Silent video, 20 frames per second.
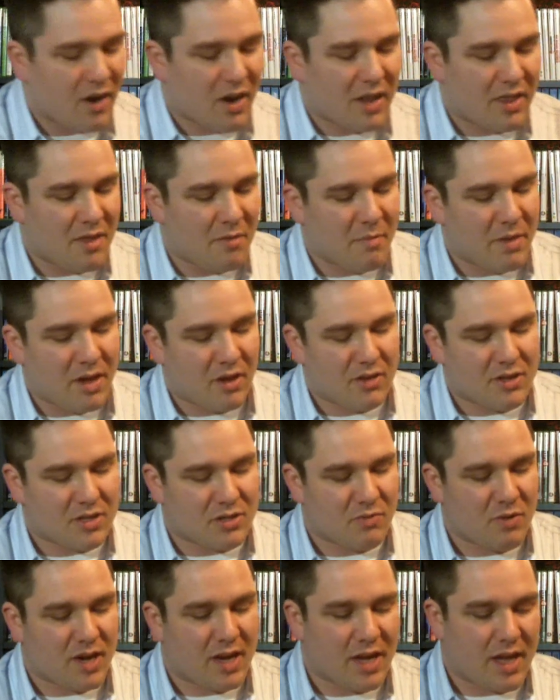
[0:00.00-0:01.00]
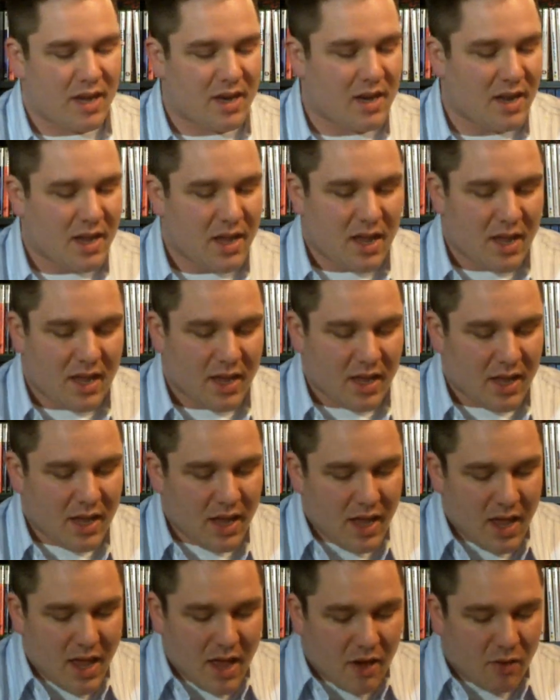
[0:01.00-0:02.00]
I got in the mail this weekend
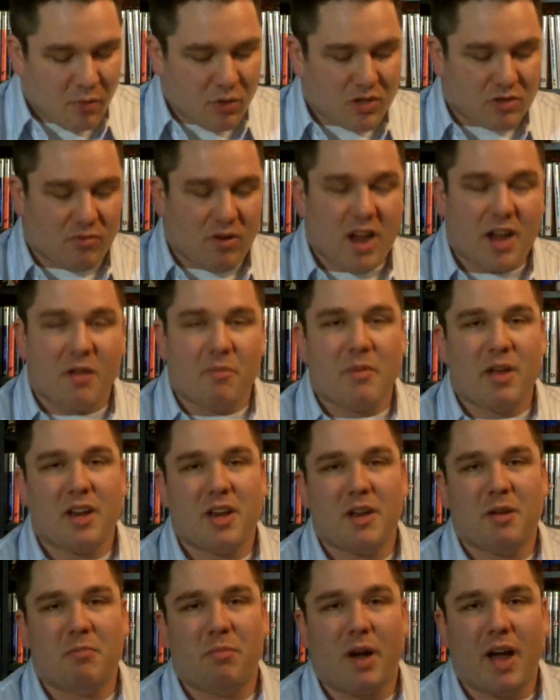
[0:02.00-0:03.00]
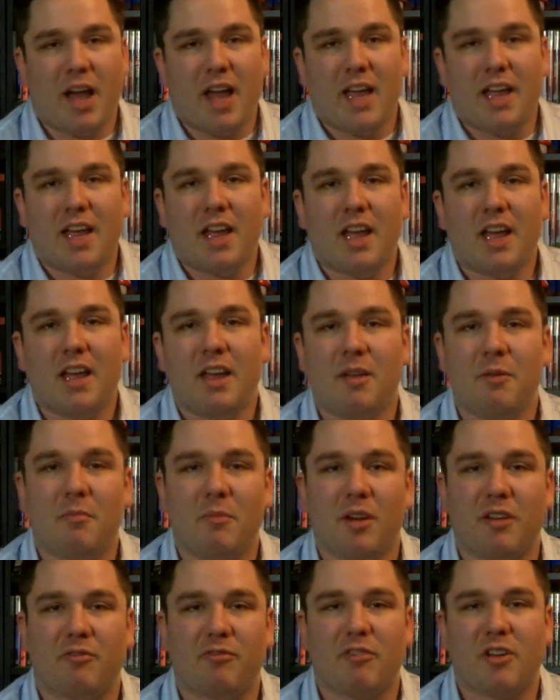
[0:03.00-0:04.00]
was recommended by
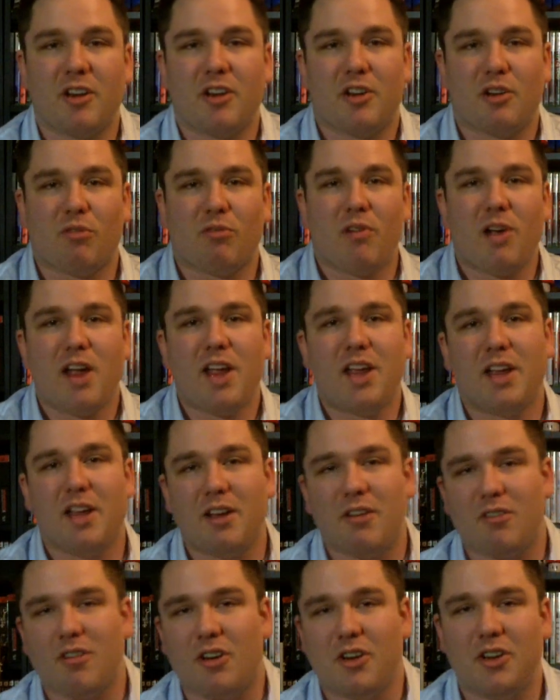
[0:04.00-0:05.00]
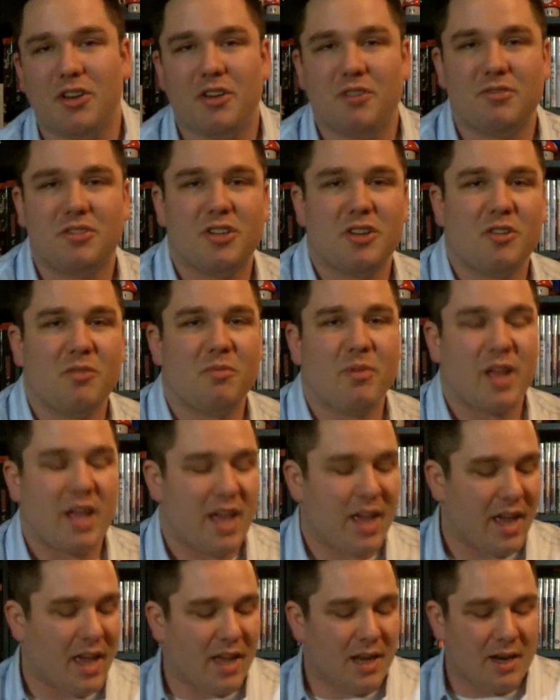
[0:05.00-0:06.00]
my friend Craig here on YouTube,
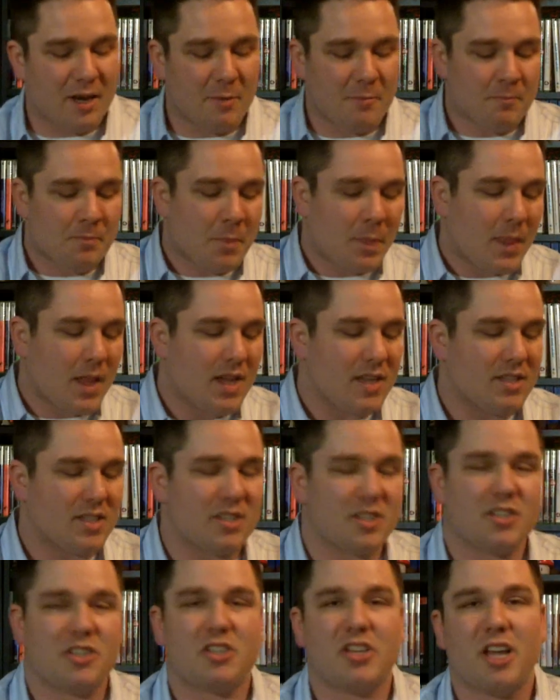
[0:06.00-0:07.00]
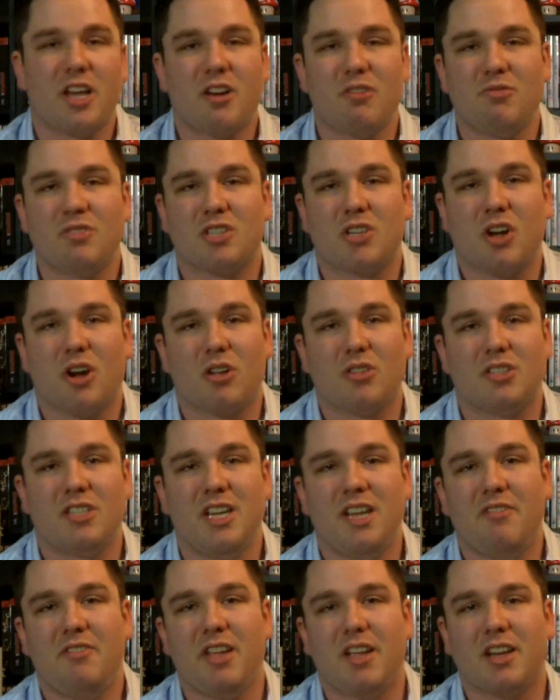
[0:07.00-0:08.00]
and his channel is called
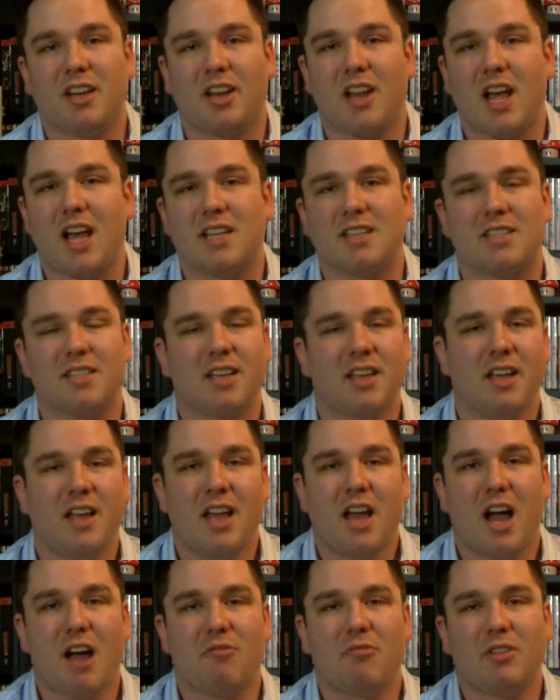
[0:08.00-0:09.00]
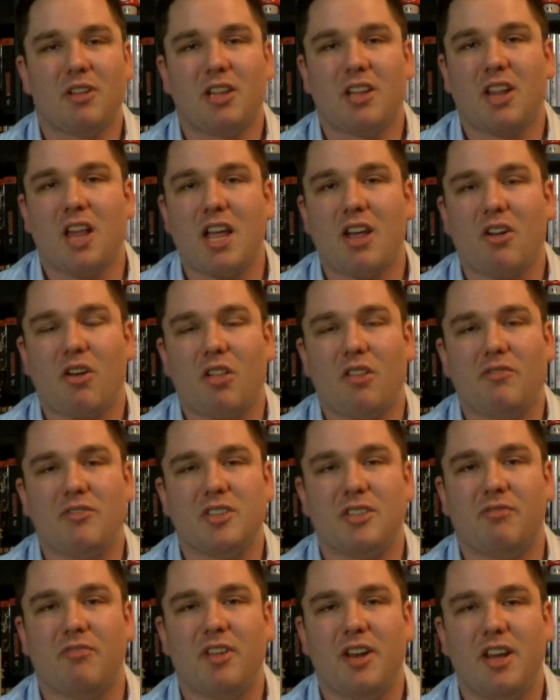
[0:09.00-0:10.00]
TV and Lust. I really like all of
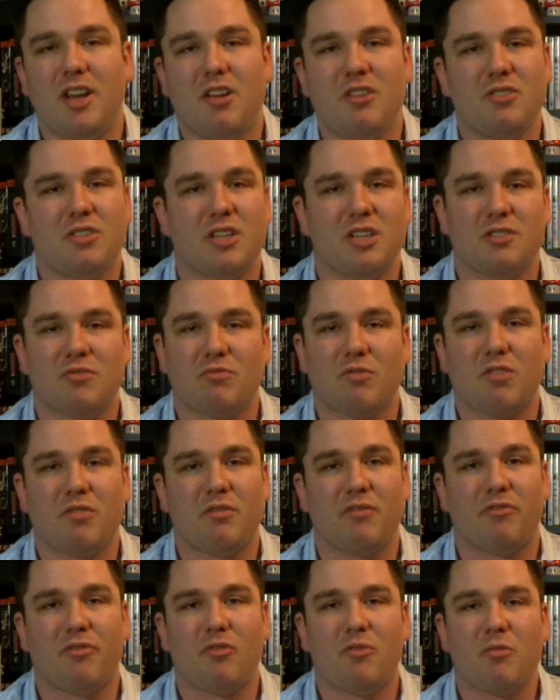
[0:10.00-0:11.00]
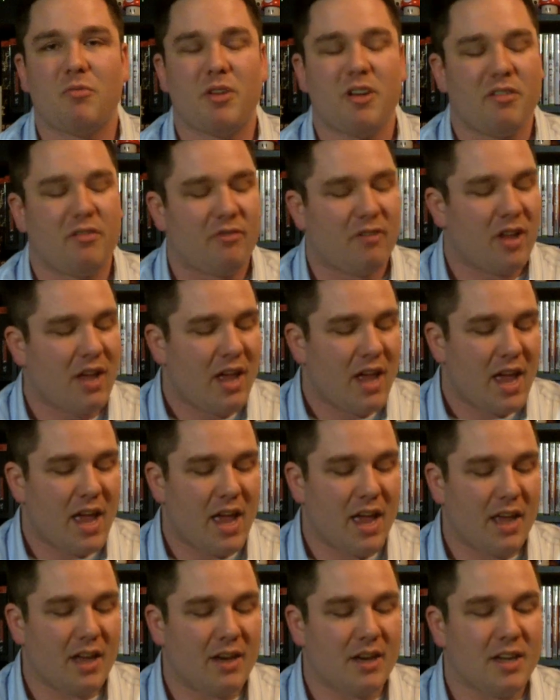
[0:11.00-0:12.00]
his videos. He's real informative
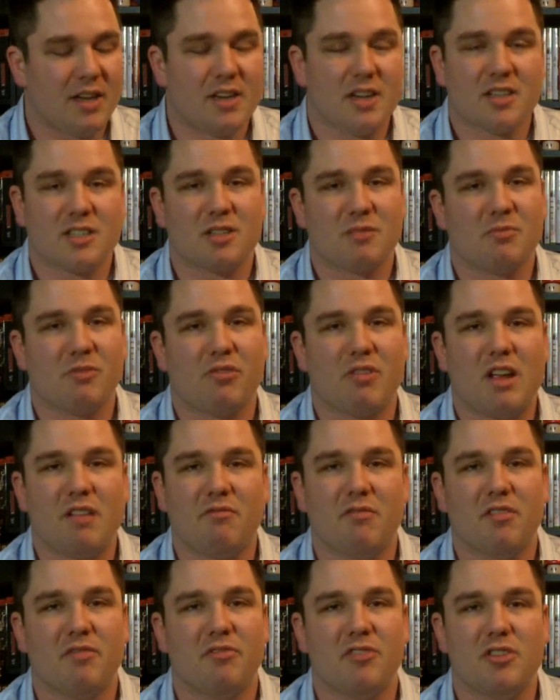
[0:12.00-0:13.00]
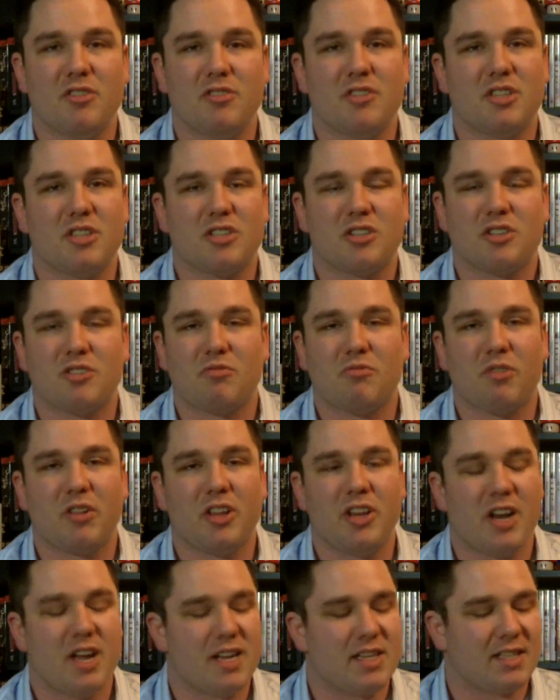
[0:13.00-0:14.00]
and he does some great reviews. He's just a
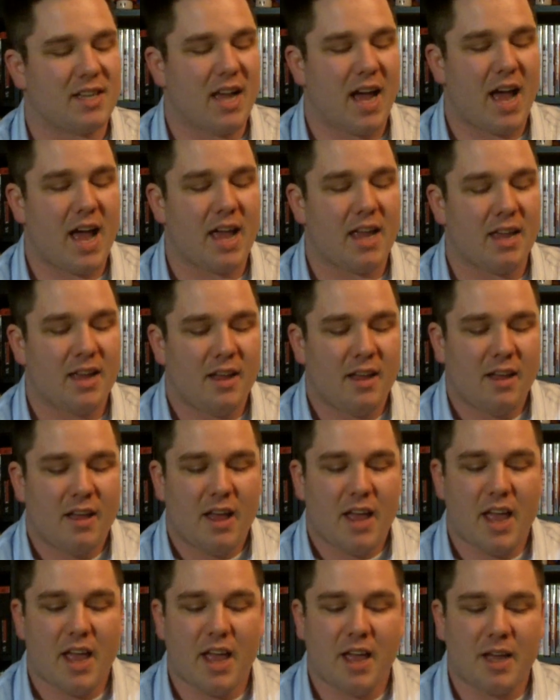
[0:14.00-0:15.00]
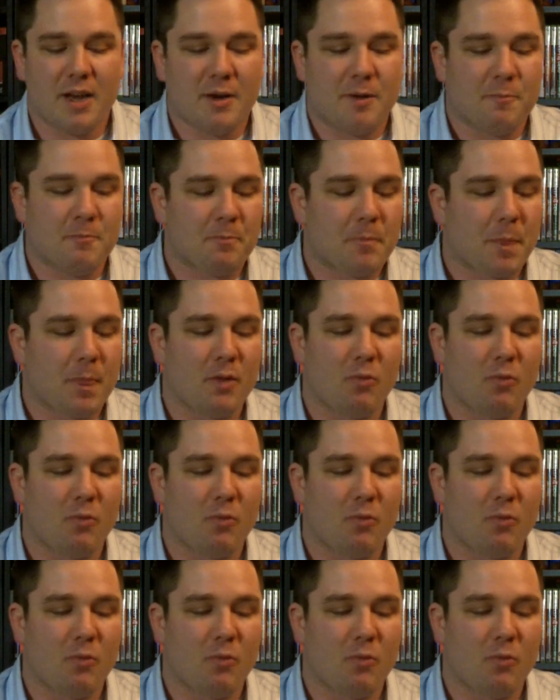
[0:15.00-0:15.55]
really nice guy. And